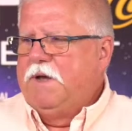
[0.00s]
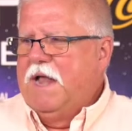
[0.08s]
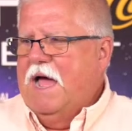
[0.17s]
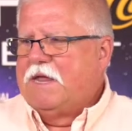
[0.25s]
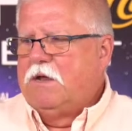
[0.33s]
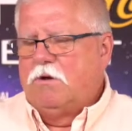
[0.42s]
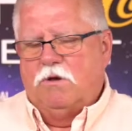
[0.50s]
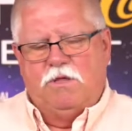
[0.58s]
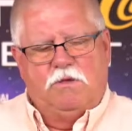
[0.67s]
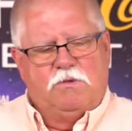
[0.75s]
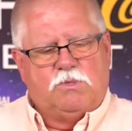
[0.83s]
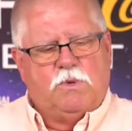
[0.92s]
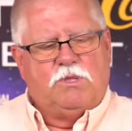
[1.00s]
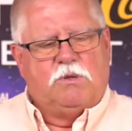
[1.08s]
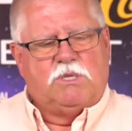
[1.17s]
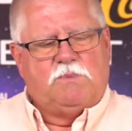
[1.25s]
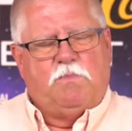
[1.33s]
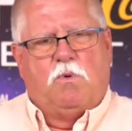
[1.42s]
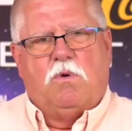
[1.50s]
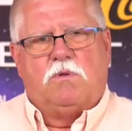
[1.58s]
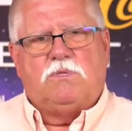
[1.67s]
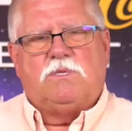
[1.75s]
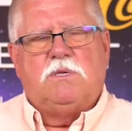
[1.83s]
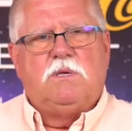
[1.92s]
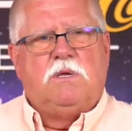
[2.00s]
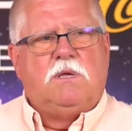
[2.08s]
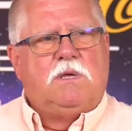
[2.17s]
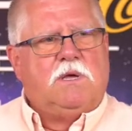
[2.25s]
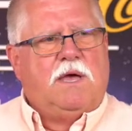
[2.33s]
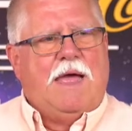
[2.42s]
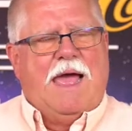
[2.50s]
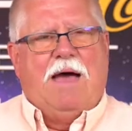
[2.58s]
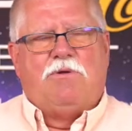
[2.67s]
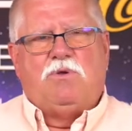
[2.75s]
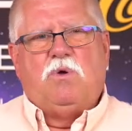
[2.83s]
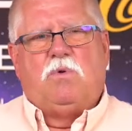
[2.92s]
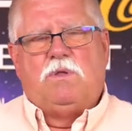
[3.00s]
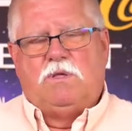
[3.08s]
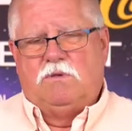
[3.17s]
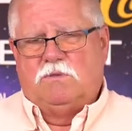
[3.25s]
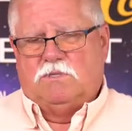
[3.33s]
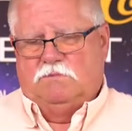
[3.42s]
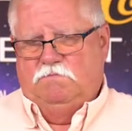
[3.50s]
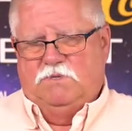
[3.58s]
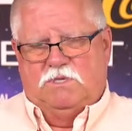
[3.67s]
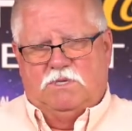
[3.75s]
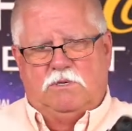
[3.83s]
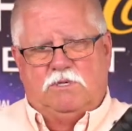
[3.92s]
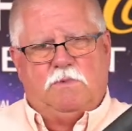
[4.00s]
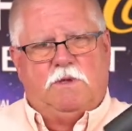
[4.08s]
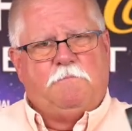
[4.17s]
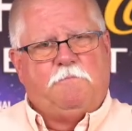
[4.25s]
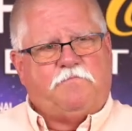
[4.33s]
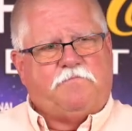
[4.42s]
binocular use, whether it's sports, uh, outdoor use, excuse me,